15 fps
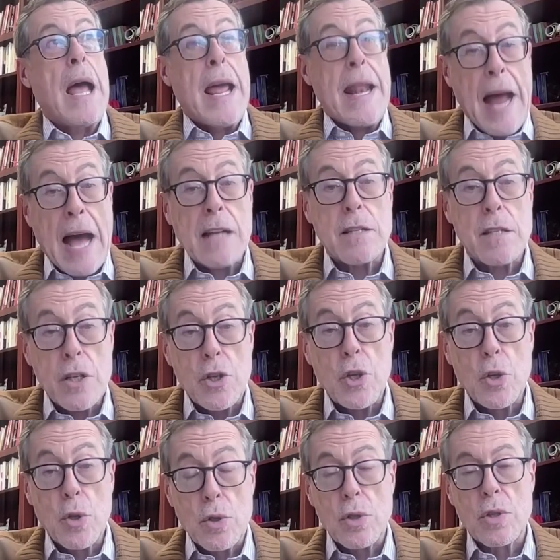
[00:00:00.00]
And
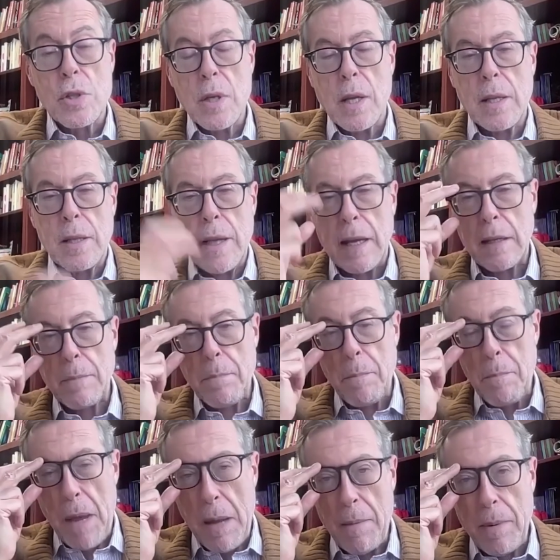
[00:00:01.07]
attitudes, that
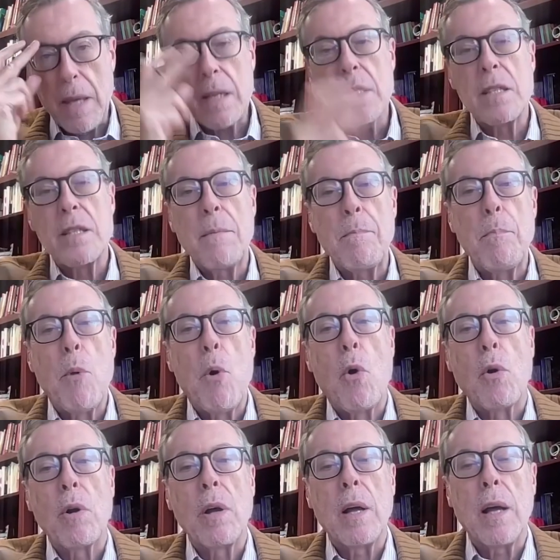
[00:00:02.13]
maybe it's the
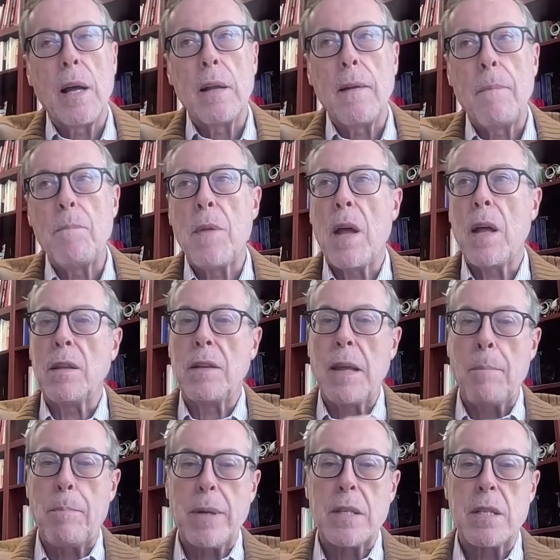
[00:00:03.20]
more
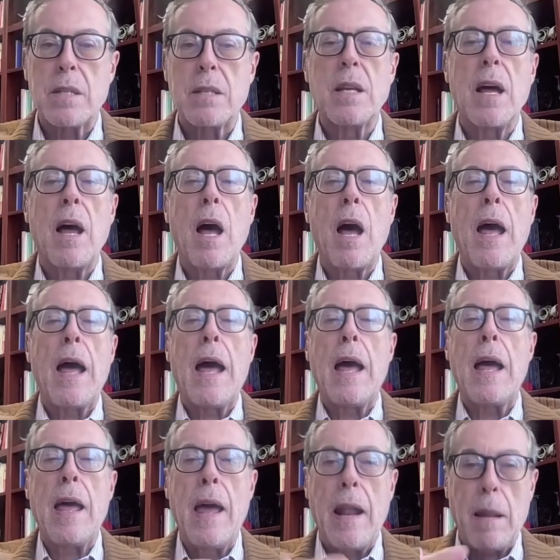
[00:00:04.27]
deepest
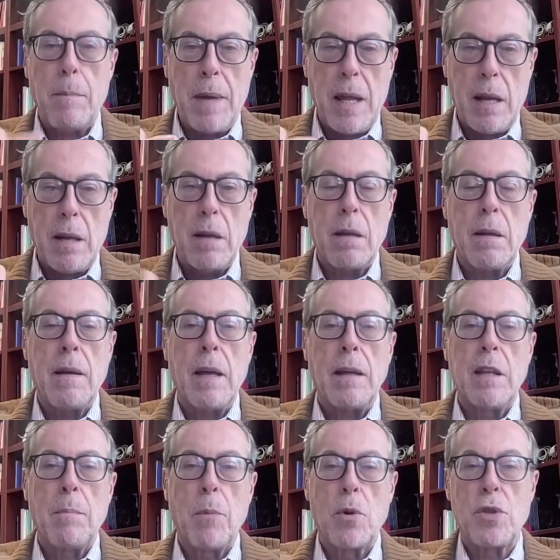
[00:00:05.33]
element
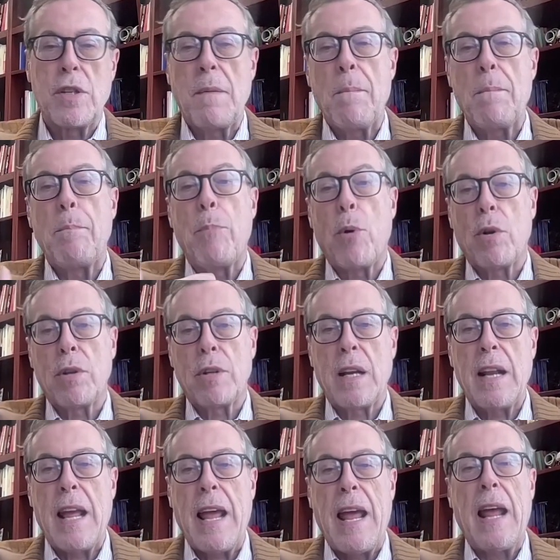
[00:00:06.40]
and the most
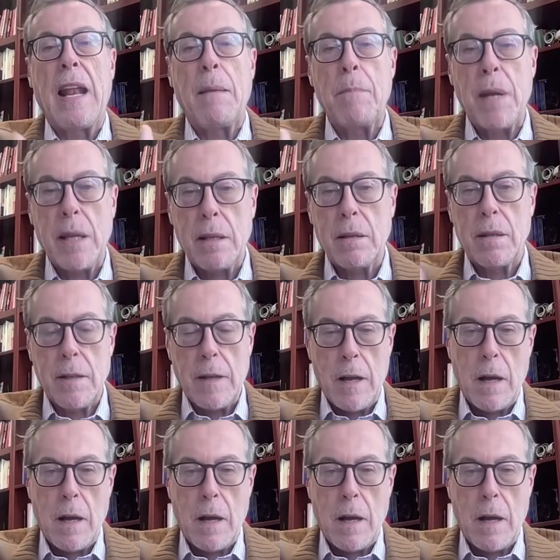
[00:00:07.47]
important element